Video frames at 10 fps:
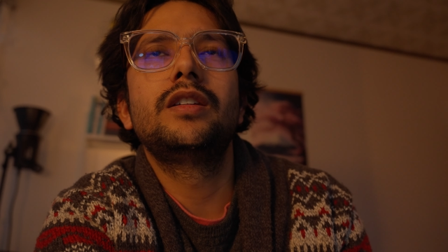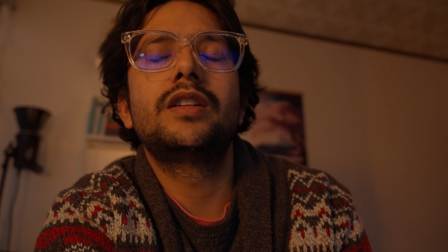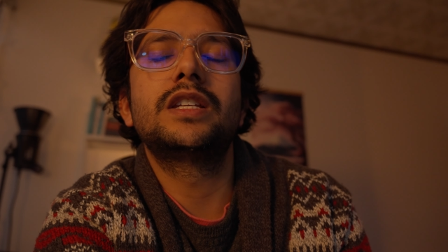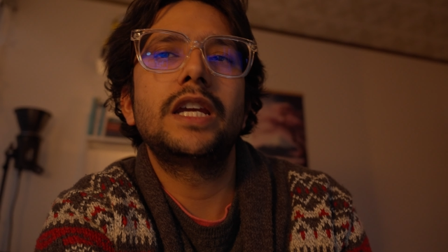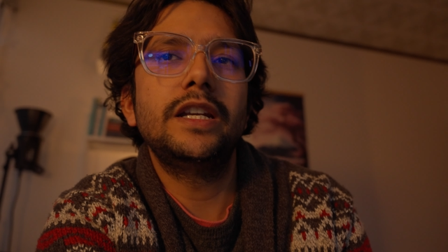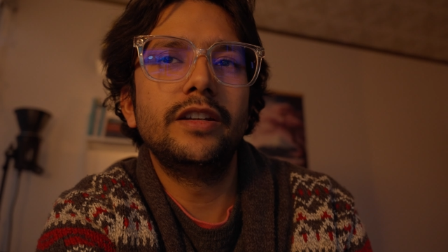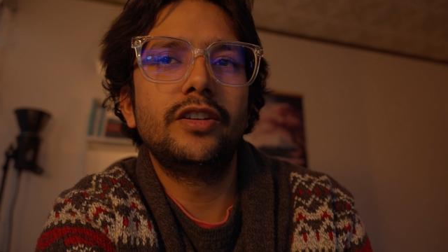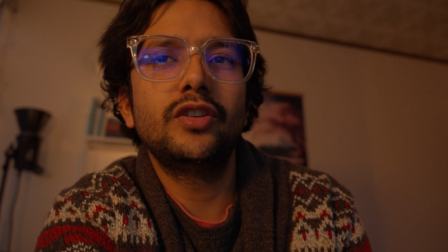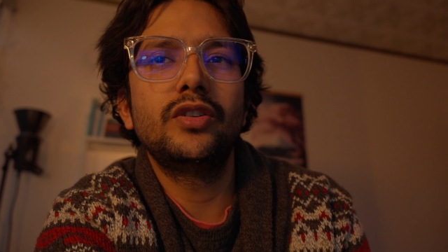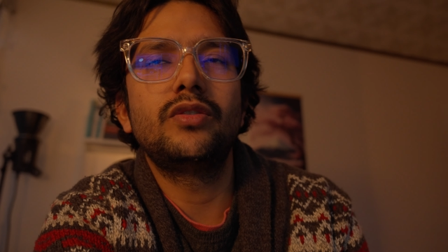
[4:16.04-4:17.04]

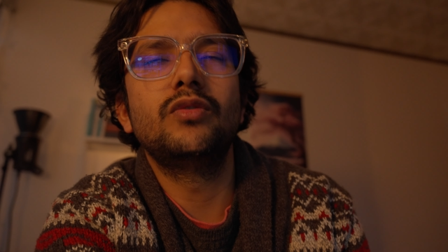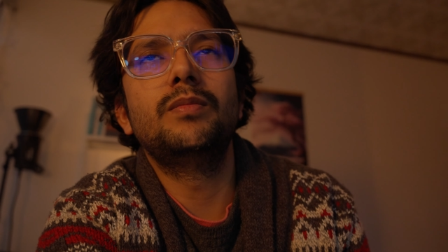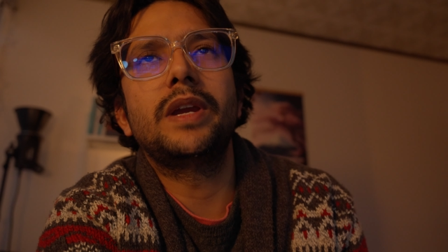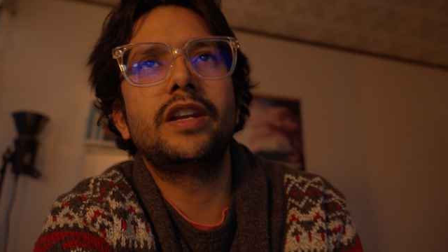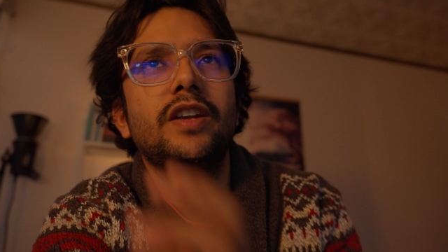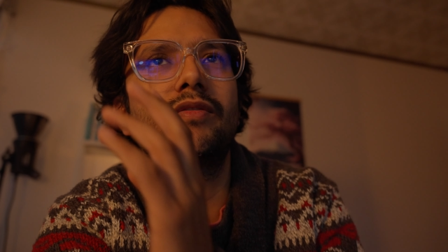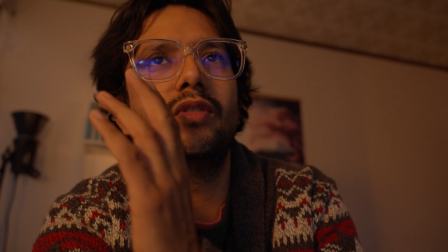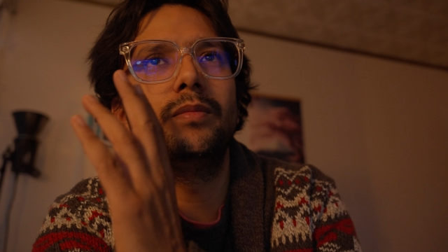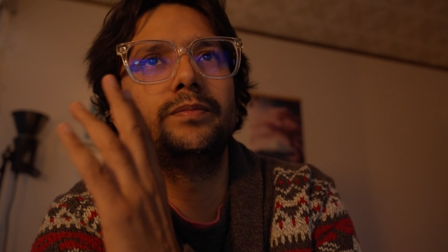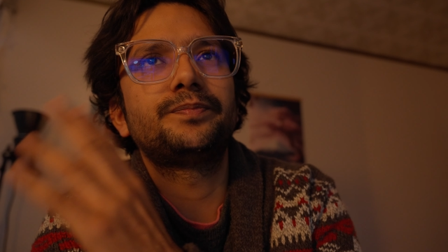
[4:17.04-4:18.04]
decided to migrate
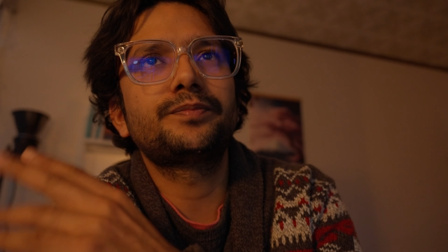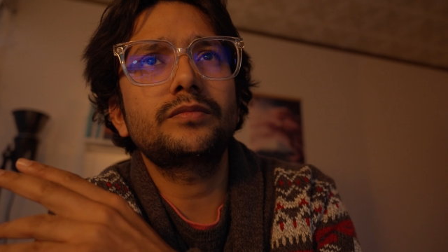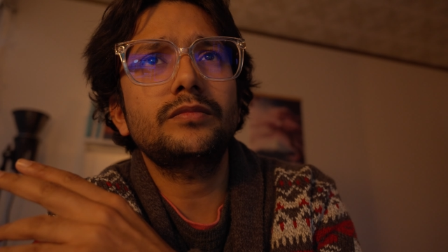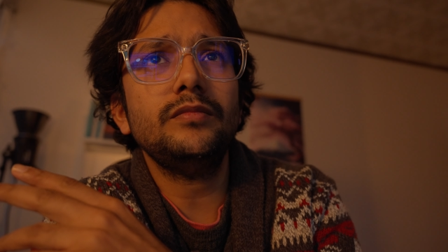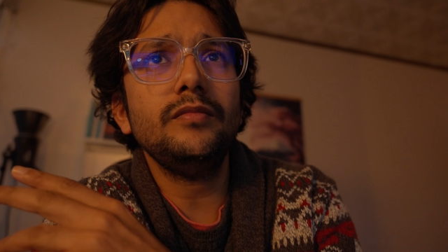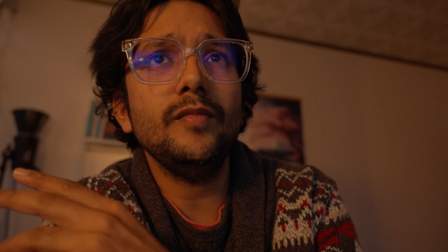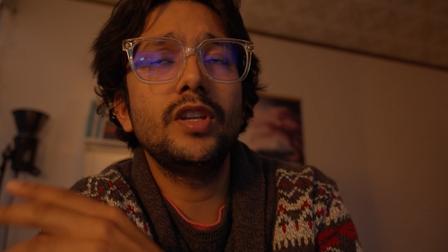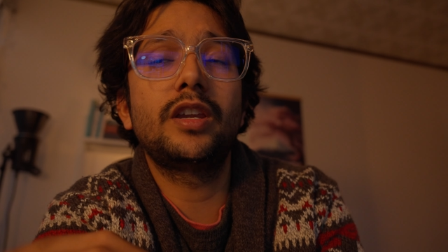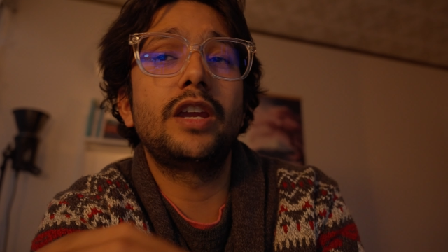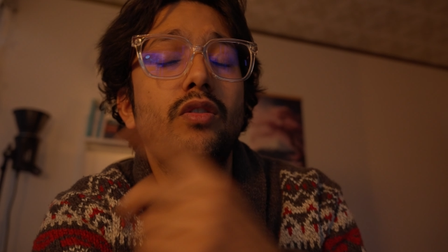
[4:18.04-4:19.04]
from
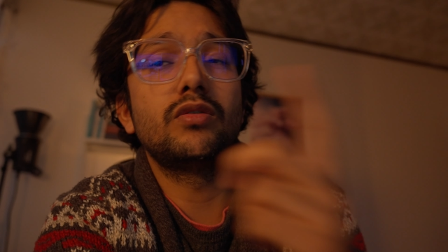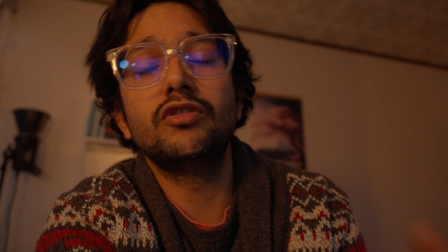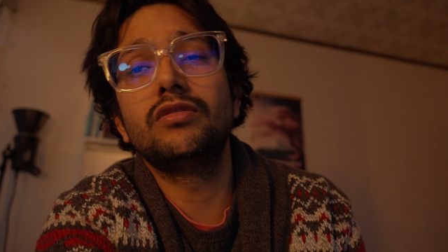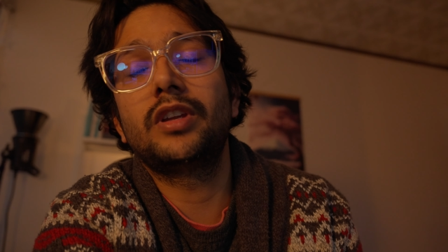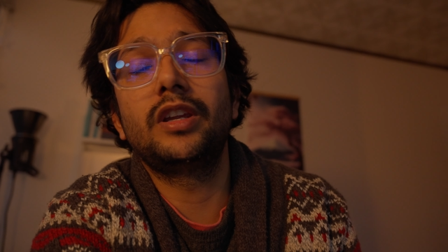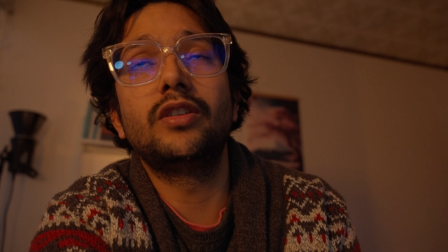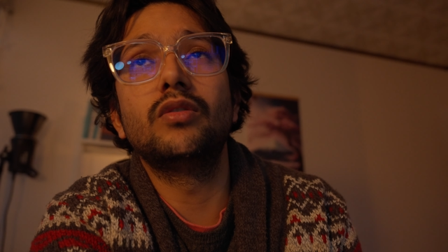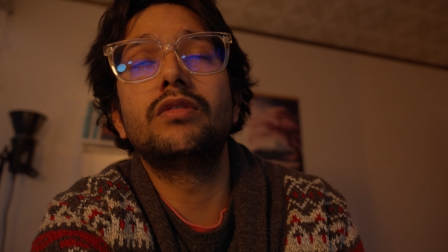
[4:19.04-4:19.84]
Ktor